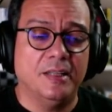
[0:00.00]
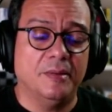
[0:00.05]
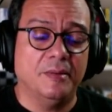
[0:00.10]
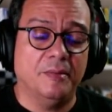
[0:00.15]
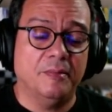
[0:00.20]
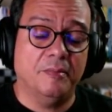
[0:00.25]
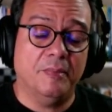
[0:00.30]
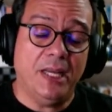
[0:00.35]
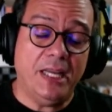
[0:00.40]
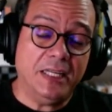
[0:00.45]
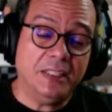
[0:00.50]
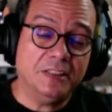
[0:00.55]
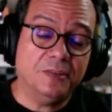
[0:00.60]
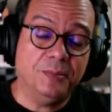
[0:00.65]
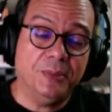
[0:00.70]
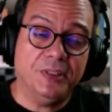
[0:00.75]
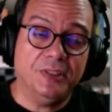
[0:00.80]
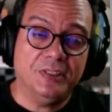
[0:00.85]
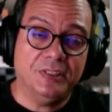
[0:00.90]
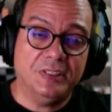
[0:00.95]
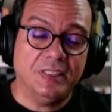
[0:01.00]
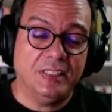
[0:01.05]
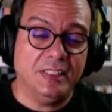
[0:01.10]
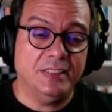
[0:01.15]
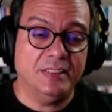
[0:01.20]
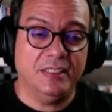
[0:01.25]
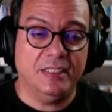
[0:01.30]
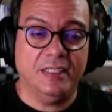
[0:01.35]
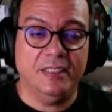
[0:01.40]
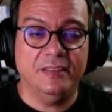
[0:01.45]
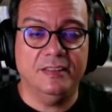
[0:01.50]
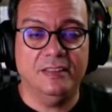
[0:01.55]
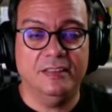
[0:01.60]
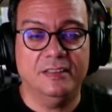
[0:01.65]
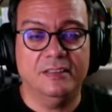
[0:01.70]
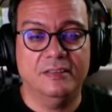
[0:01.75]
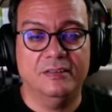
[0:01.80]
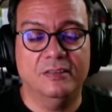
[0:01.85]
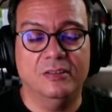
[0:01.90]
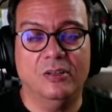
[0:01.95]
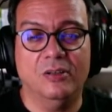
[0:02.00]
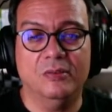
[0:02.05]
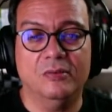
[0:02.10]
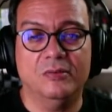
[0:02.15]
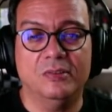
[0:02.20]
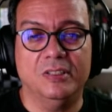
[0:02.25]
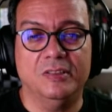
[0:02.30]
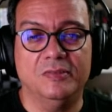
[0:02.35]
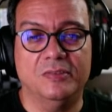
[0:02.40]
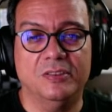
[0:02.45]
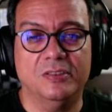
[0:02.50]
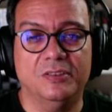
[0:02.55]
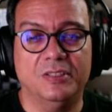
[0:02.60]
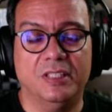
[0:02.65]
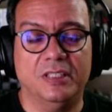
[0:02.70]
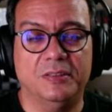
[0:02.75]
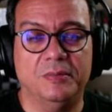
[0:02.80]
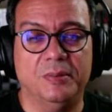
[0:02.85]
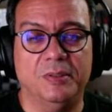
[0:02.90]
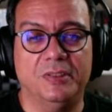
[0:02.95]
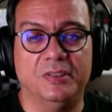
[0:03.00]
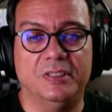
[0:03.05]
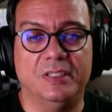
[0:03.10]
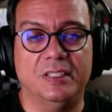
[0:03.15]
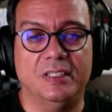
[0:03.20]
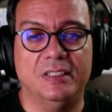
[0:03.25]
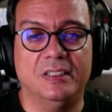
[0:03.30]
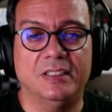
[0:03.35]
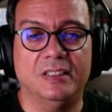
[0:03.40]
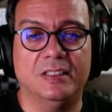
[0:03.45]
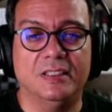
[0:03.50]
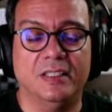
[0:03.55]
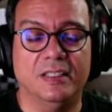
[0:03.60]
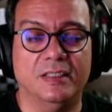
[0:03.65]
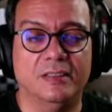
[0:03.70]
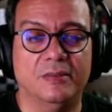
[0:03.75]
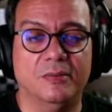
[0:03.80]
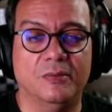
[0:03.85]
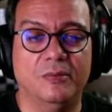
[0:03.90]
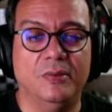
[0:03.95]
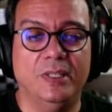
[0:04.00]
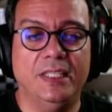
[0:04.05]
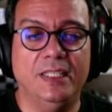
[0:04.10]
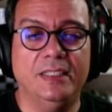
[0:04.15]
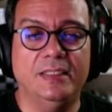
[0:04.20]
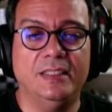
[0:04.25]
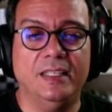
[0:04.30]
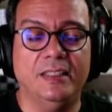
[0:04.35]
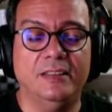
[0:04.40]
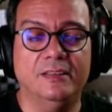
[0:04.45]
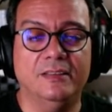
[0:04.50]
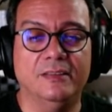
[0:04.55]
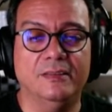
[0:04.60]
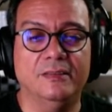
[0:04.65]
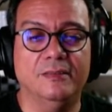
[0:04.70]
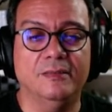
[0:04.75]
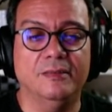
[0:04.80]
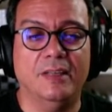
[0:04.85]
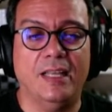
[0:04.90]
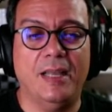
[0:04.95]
My experience is, and I think Tom Griever's experience is like we tend to